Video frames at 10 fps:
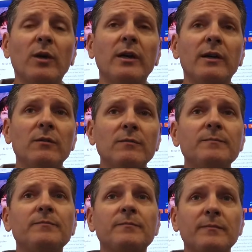right now.
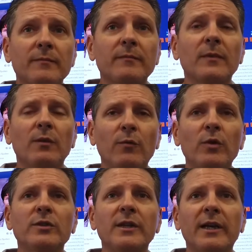
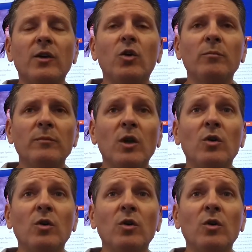For a second home loan.